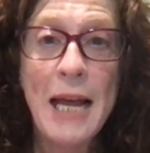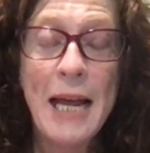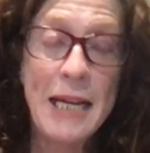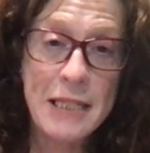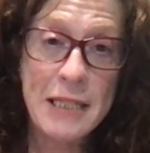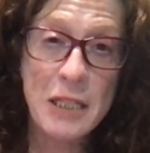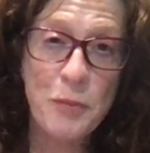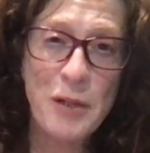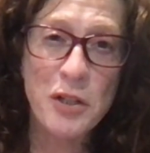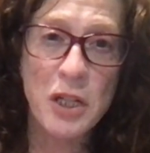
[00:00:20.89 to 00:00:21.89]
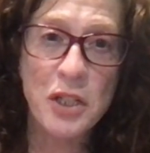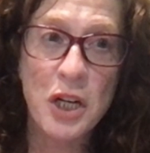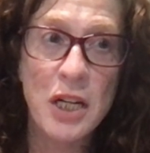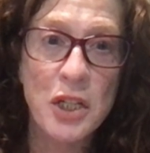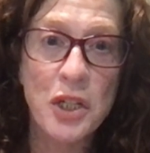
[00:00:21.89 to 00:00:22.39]
as a special
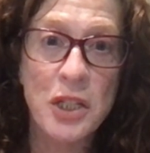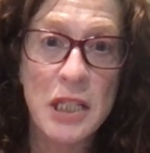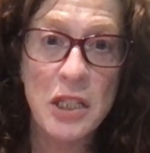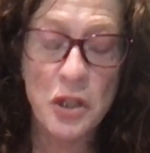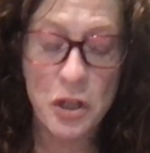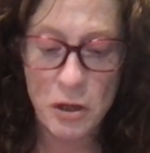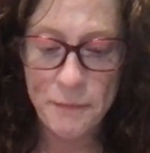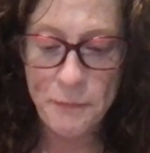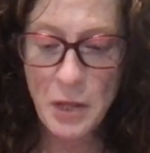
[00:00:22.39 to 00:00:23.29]
education teacher.